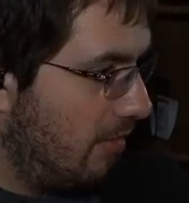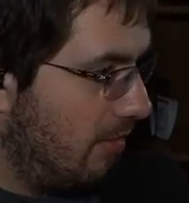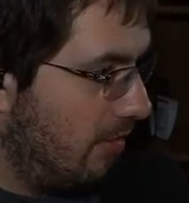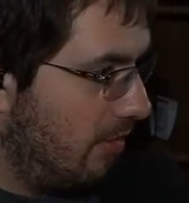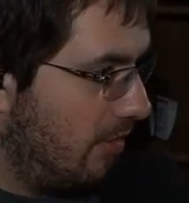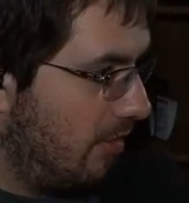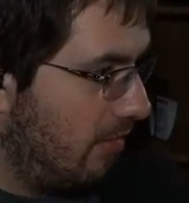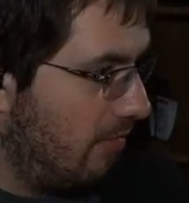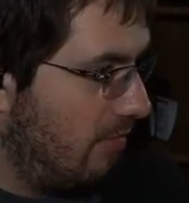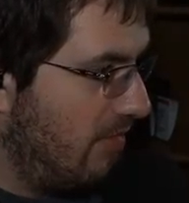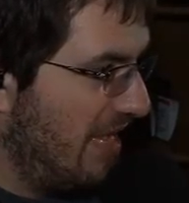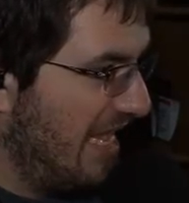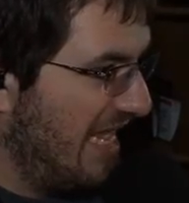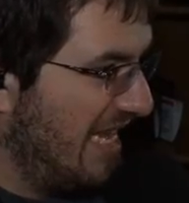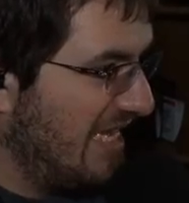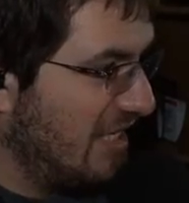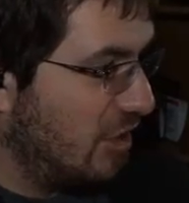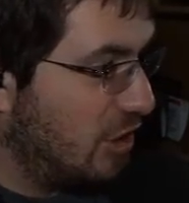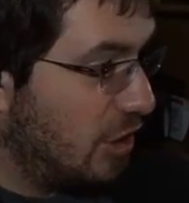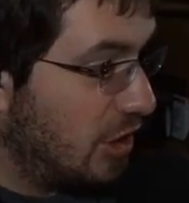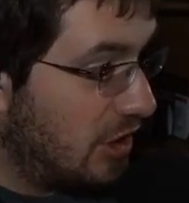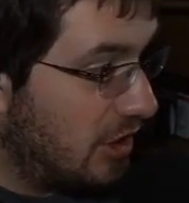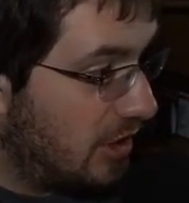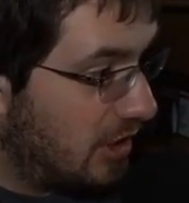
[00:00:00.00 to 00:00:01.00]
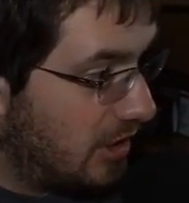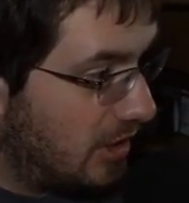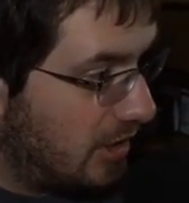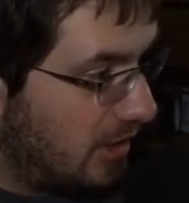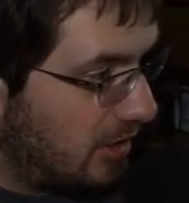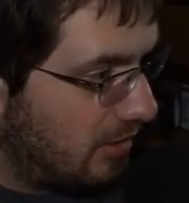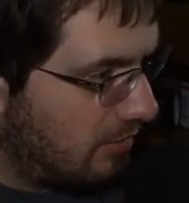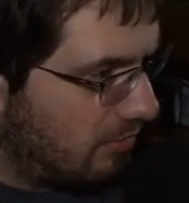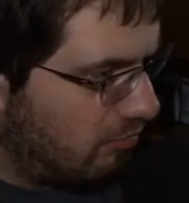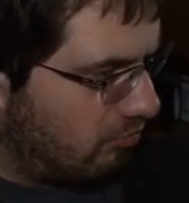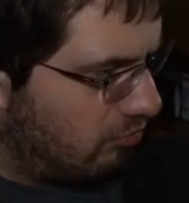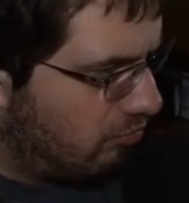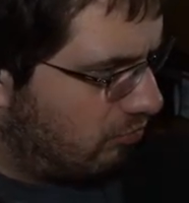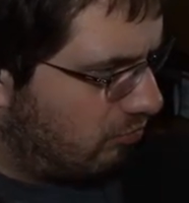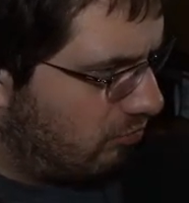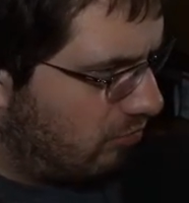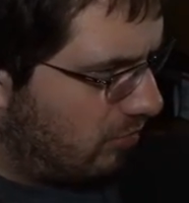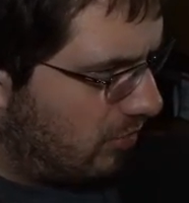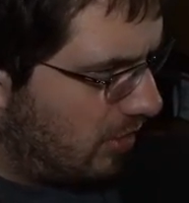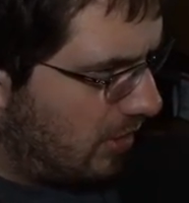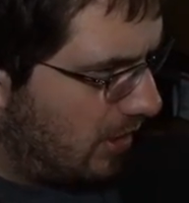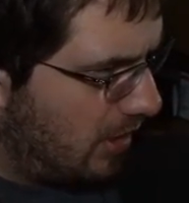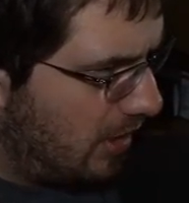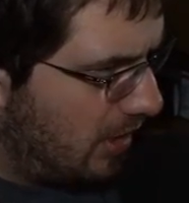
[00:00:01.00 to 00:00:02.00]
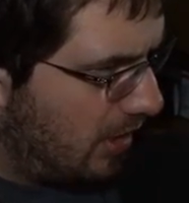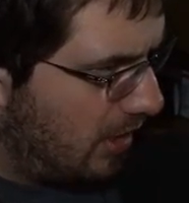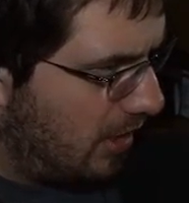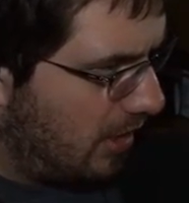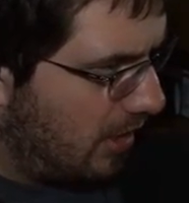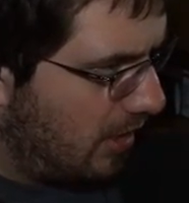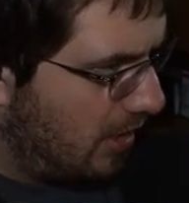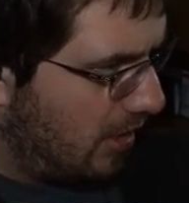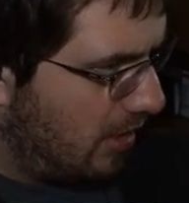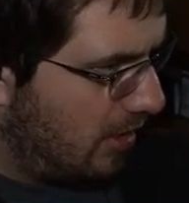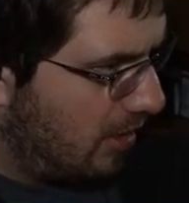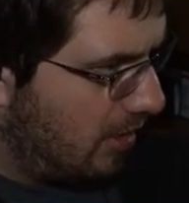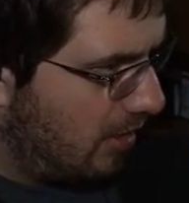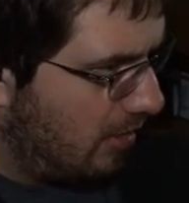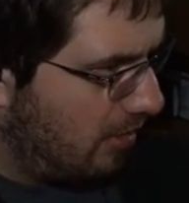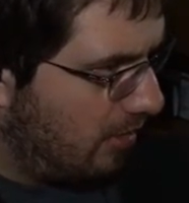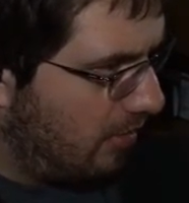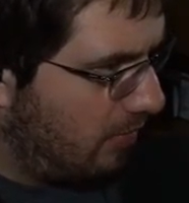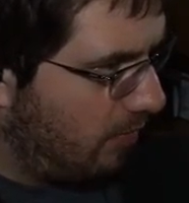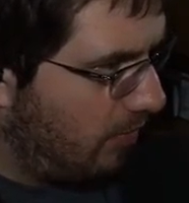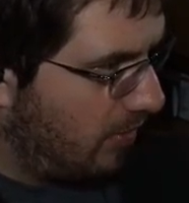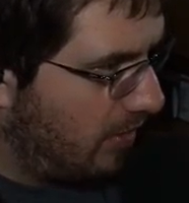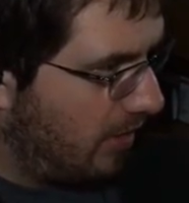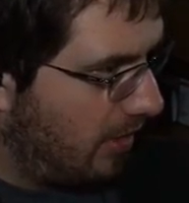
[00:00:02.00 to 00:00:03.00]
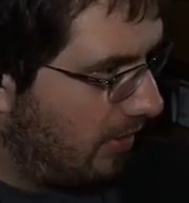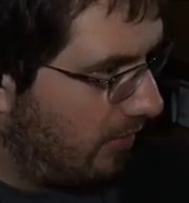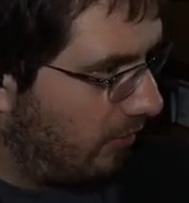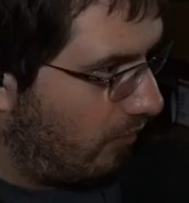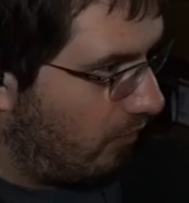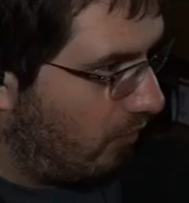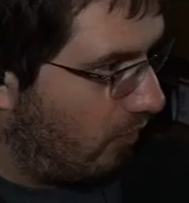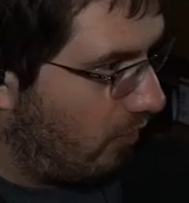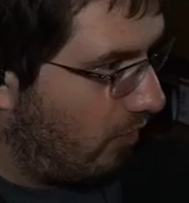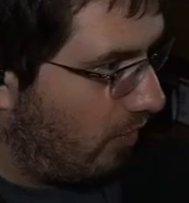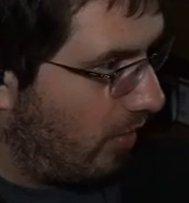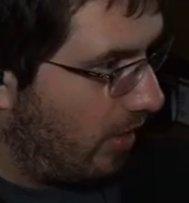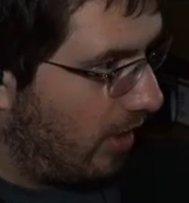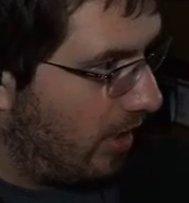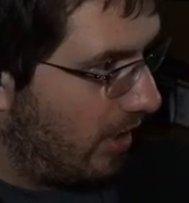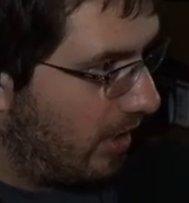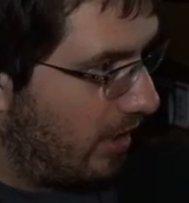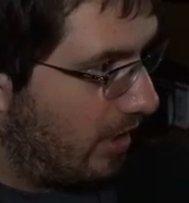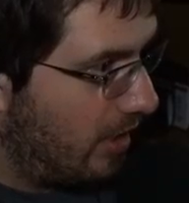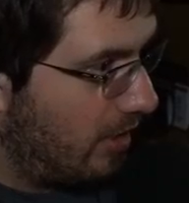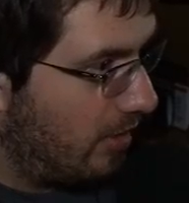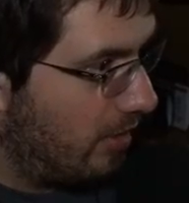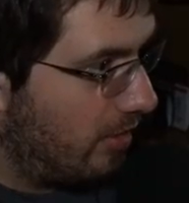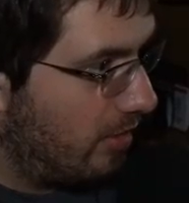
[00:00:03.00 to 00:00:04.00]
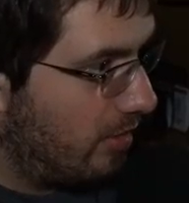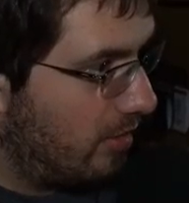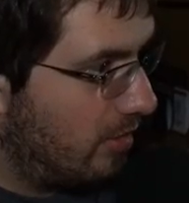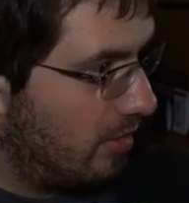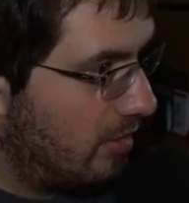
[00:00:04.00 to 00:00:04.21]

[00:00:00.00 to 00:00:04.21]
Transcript: to manage. Uh, let's put that right here.